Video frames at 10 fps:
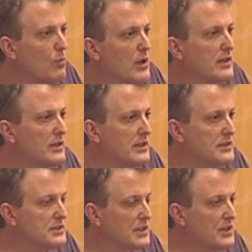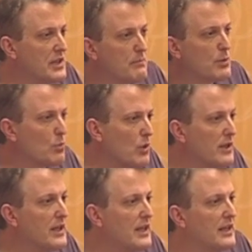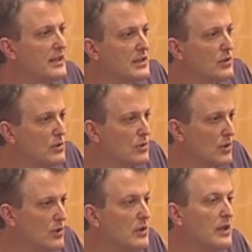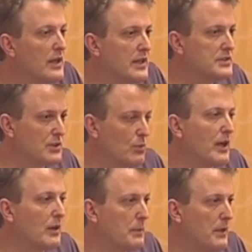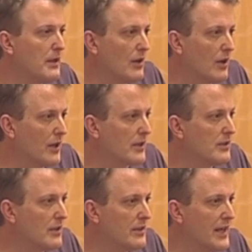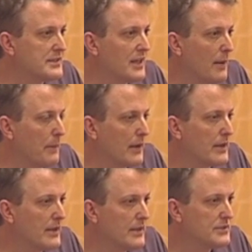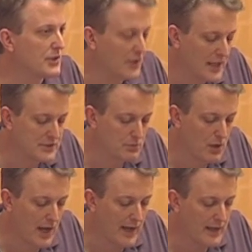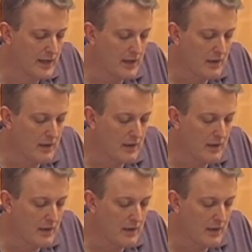one of these, the number one hit in Google is the Wikipedia article on that topic. So guess what?